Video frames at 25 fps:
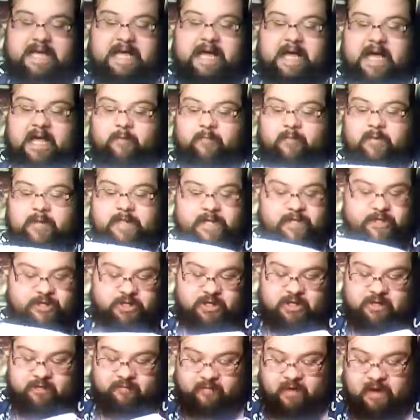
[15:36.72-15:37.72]
I really
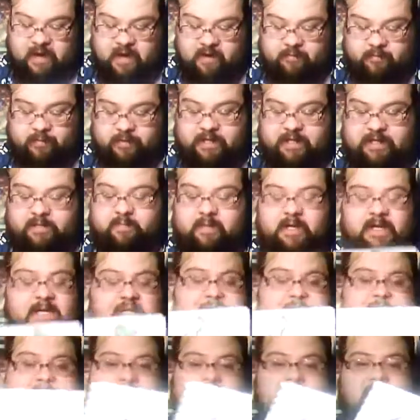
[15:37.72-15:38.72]
shouldn't have gone with as many
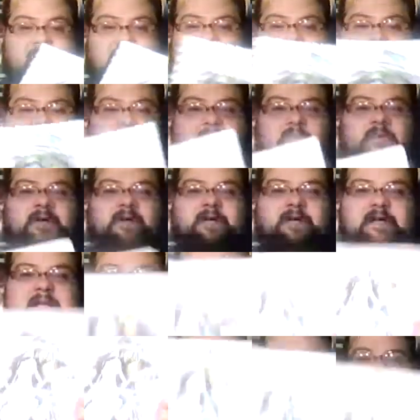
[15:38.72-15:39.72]
sparkles, but
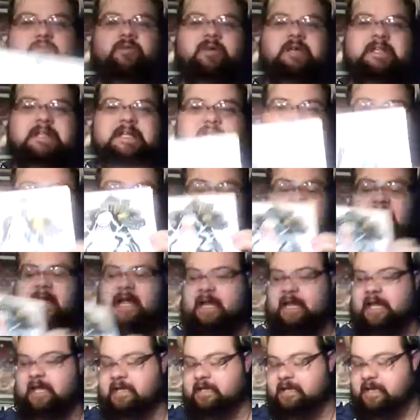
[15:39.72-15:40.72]
it was really
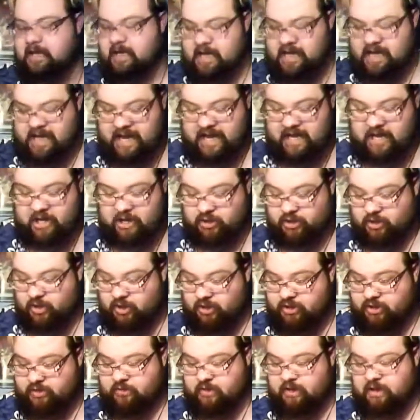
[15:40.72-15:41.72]
shiny, and it
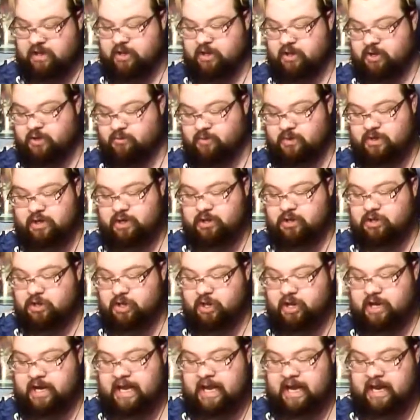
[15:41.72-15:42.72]
looks really good when you
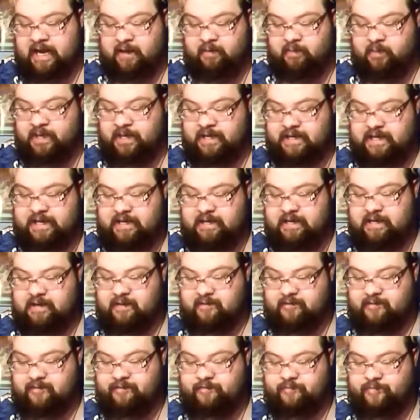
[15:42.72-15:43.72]
look at it, but it
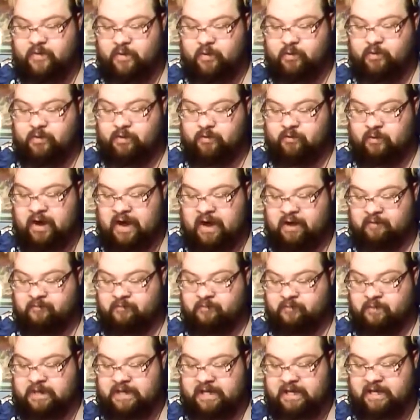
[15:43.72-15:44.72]
didn't photograph
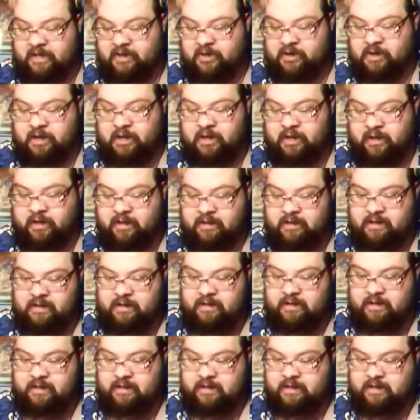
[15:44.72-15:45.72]
really good.
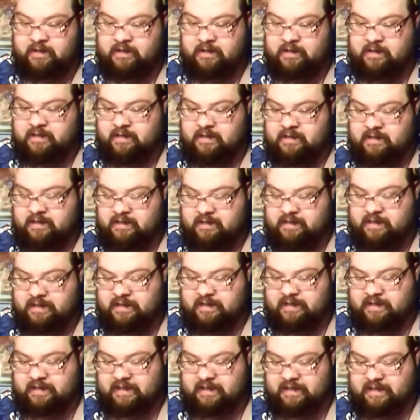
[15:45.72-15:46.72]

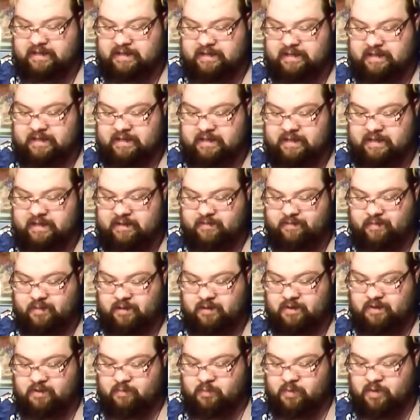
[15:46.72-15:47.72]
That's
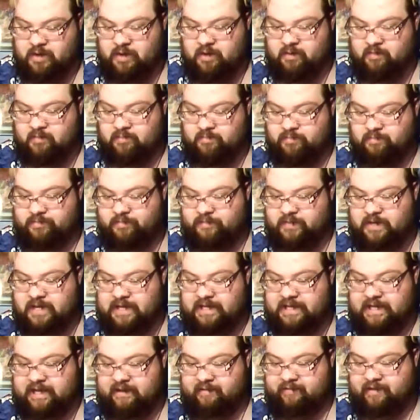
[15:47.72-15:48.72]
part of the problem. I
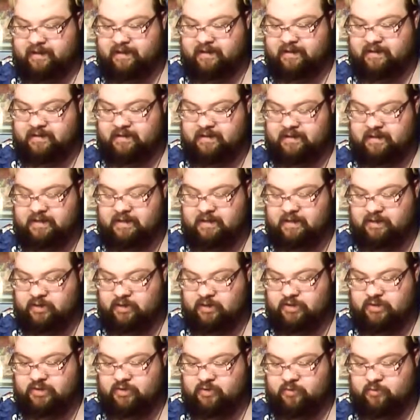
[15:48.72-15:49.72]
love it. It
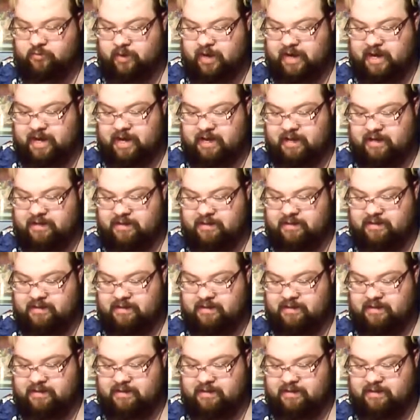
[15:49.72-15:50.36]
looks great.